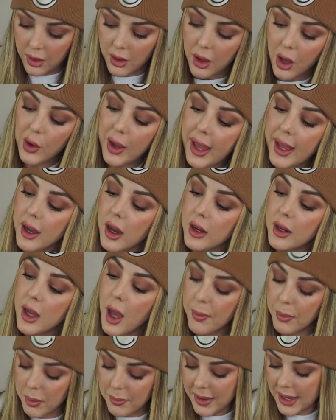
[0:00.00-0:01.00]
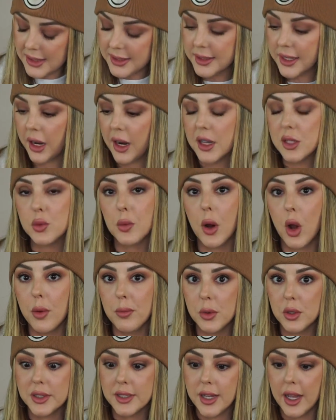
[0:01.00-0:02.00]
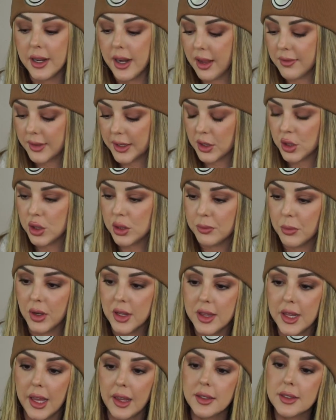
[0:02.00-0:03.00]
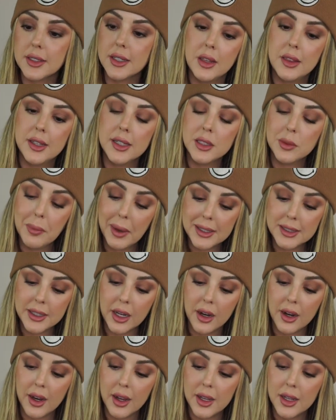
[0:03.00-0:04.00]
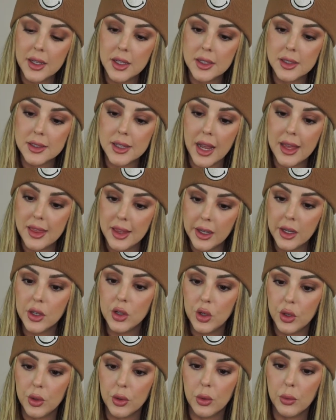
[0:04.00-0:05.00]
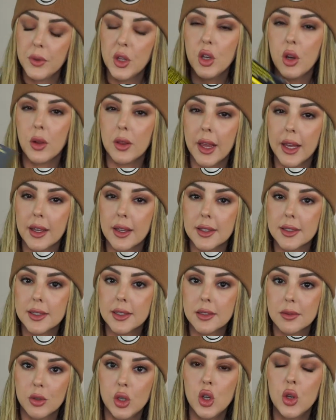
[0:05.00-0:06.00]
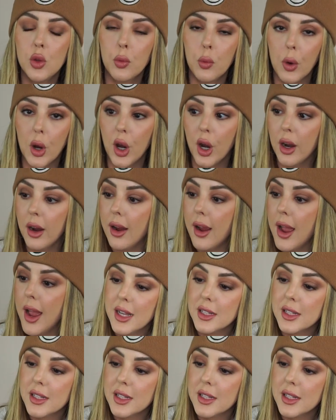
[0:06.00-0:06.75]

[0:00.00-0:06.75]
Okay, I got a couple mascaras. We're almost done. I have like 2 more things. This mascara is, I think, new. You know, like it's newer.